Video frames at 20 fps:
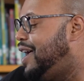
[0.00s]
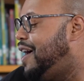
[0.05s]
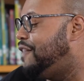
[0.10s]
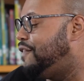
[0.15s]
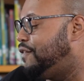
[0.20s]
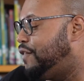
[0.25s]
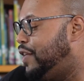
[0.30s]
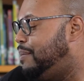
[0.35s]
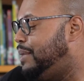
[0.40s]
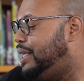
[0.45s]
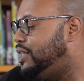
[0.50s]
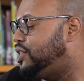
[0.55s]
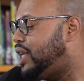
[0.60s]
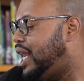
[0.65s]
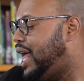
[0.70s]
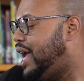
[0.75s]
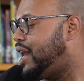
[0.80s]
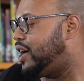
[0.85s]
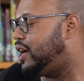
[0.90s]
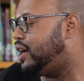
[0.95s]
from each
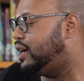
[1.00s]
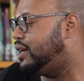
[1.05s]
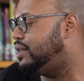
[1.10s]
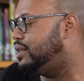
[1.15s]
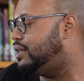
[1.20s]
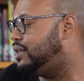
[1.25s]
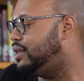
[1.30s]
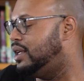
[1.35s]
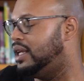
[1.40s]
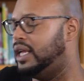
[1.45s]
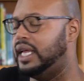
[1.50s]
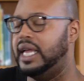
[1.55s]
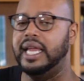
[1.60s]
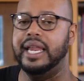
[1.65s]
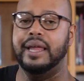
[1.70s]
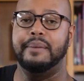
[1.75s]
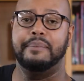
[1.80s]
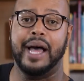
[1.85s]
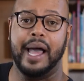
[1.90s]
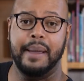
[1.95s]
letter.
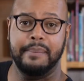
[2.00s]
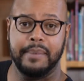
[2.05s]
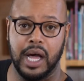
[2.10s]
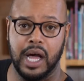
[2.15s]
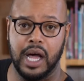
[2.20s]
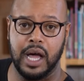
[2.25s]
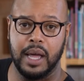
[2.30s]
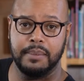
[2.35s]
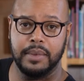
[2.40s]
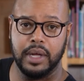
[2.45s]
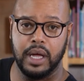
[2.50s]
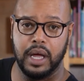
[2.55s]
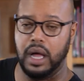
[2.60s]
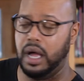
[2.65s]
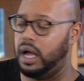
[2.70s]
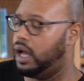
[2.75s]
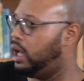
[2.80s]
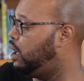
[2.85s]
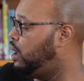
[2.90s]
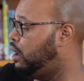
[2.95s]
My mom
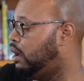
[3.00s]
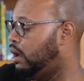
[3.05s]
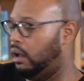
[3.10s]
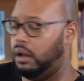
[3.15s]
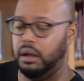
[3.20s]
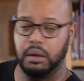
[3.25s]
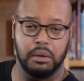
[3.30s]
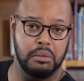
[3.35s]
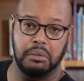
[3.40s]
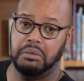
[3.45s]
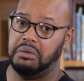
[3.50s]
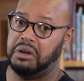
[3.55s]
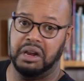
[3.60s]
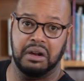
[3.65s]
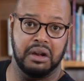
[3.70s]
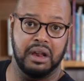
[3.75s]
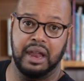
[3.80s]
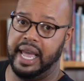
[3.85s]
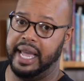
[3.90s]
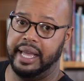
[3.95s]

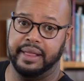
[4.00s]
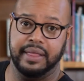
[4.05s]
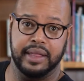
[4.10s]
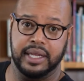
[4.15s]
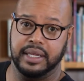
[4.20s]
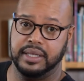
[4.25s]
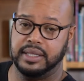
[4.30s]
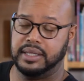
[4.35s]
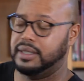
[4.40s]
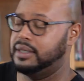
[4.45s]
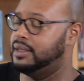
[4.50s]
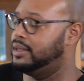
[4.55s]
didn't like this.